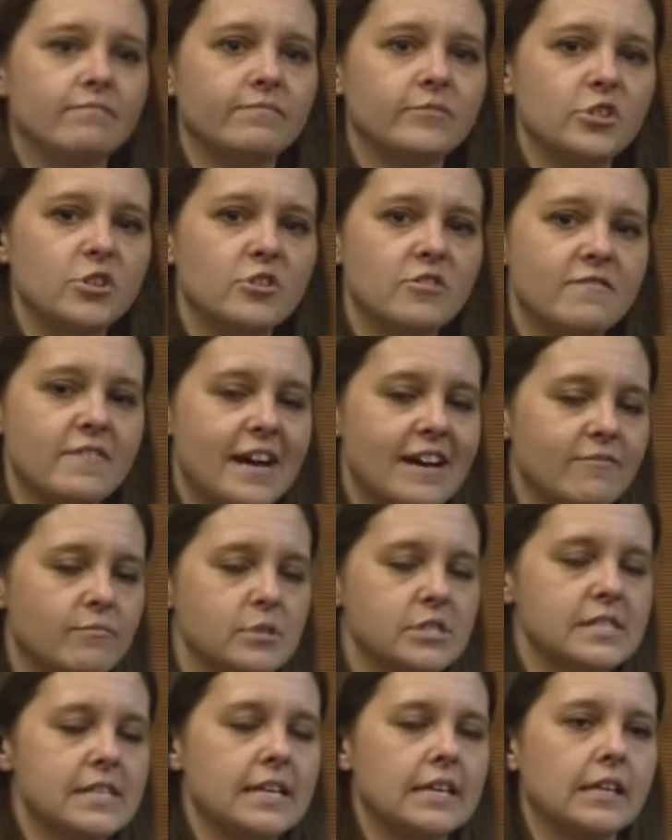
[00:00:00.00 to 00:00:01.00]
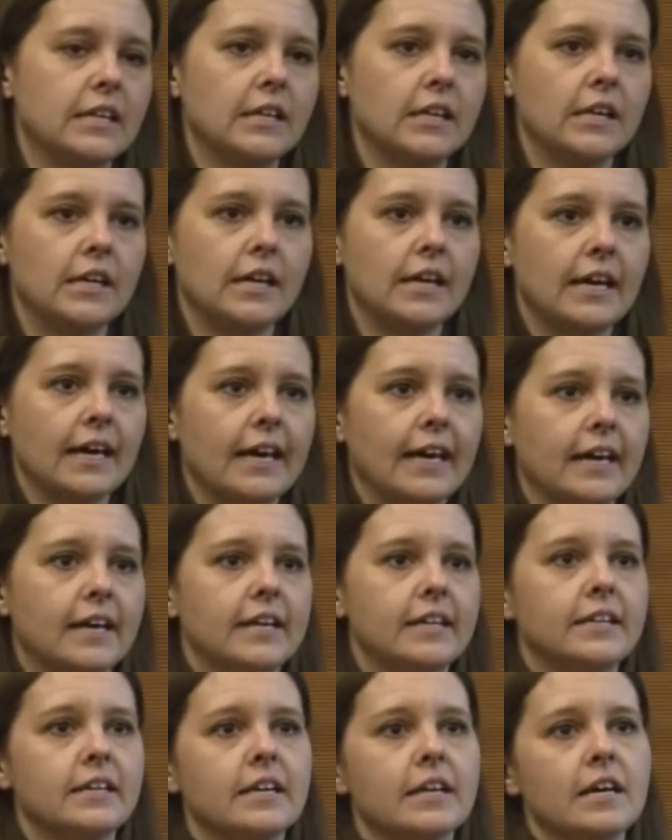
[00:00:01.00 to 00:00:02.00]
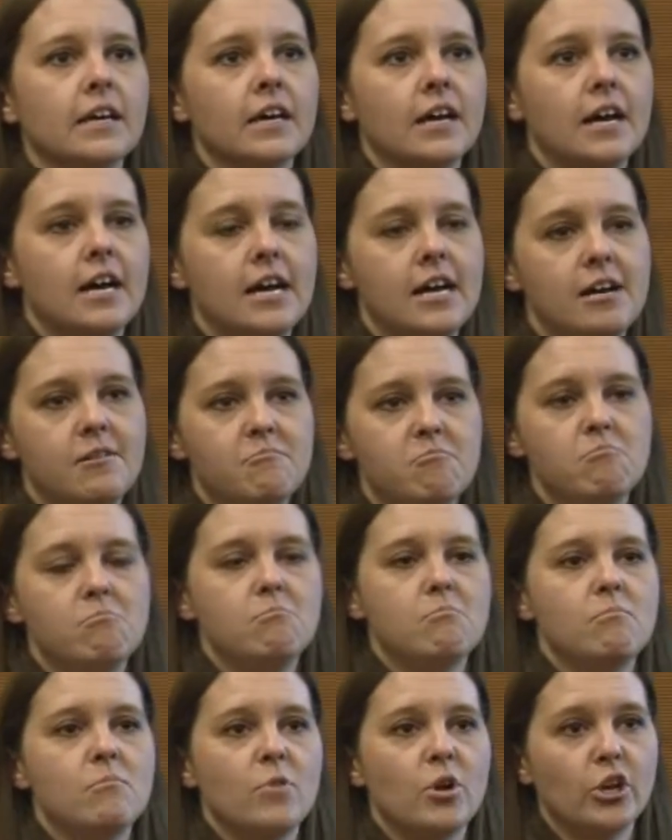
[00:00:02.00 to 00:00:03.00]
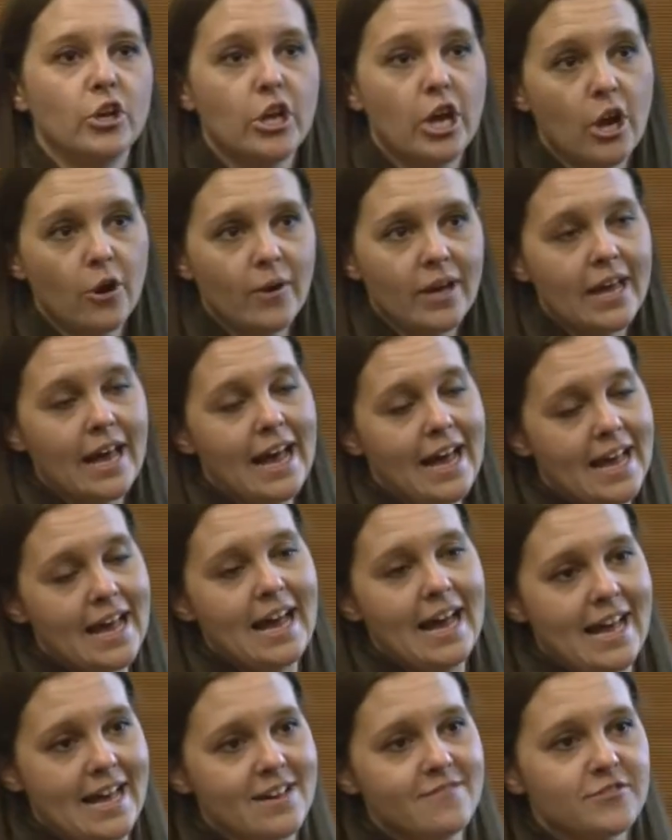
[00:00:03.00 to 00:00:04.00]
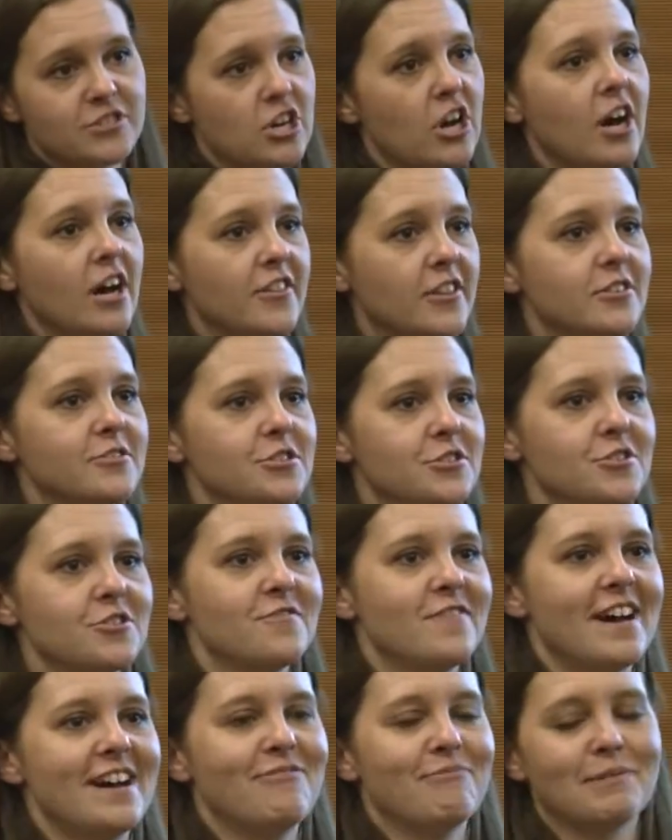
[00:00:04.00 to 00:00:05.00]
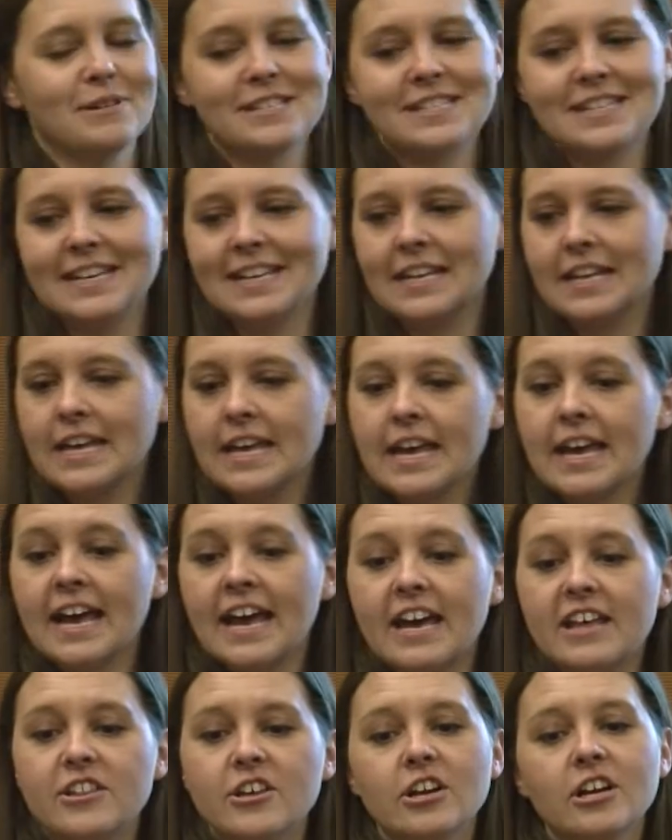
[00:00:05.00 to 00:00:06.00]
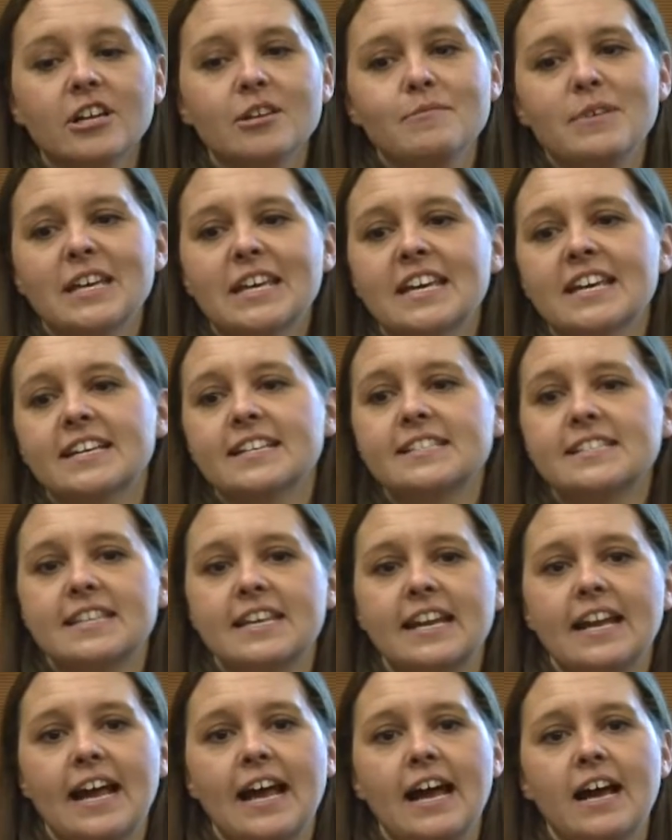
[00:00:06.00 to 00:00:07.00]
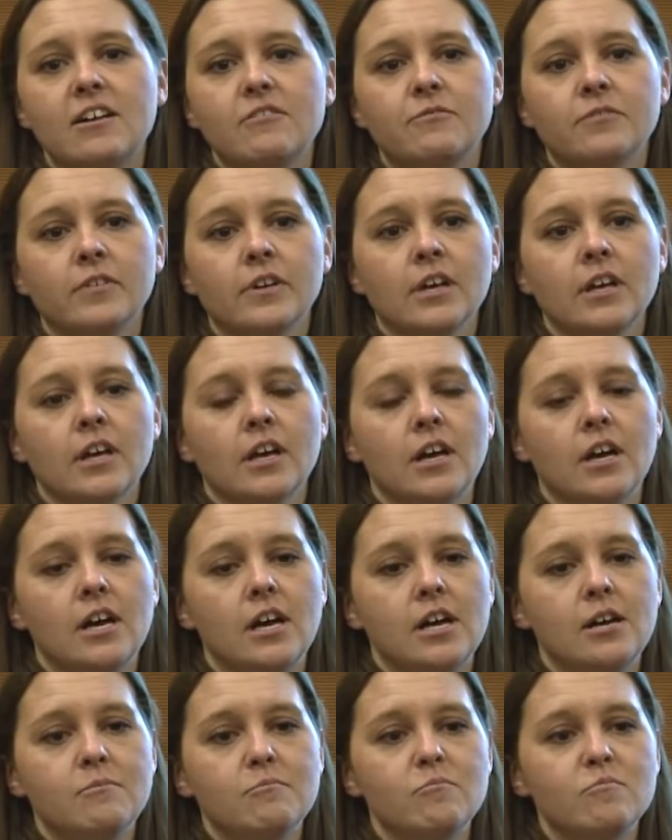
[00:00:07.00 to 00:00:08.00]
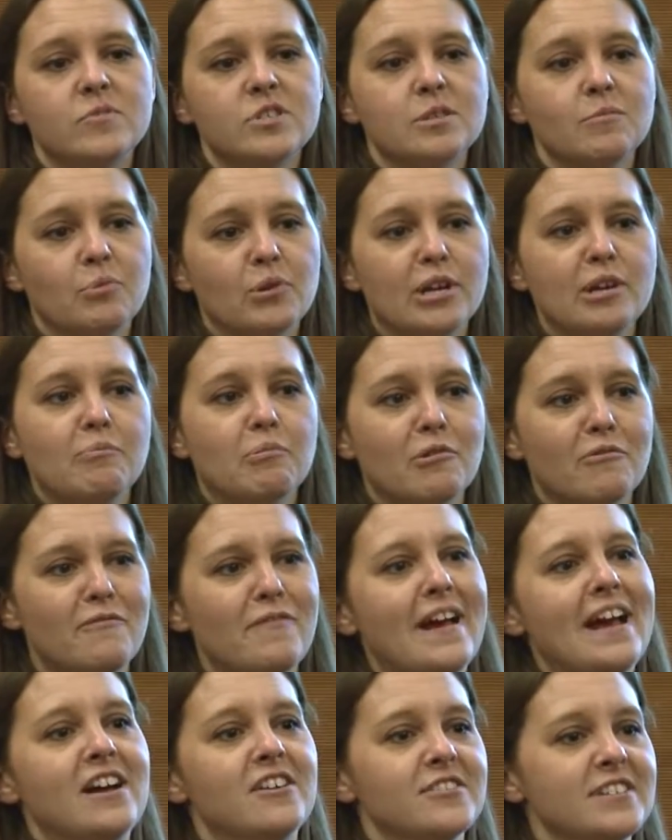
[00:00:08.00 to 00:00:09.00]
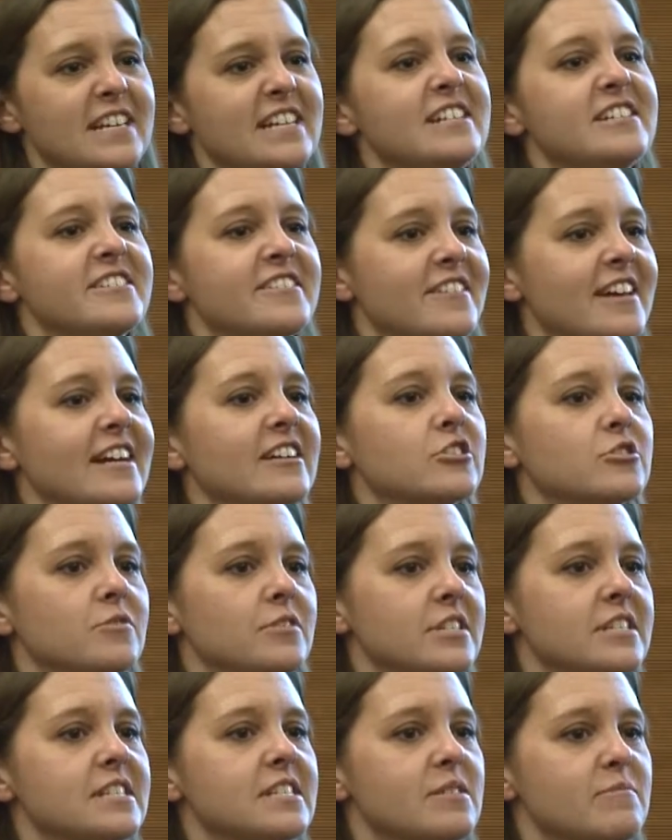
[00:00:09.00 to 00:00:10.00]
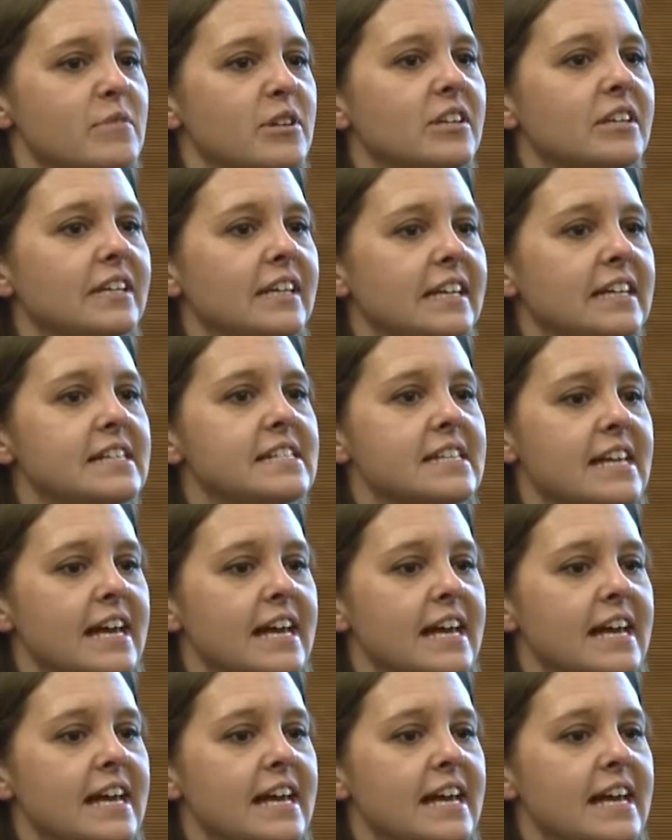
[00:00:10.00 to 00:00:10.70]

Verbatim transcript: 2 to 5%. And um, no, I, I, have taught those 2 to 5%, and they're going to be kids that have um, some pretty profound intellectual disabilities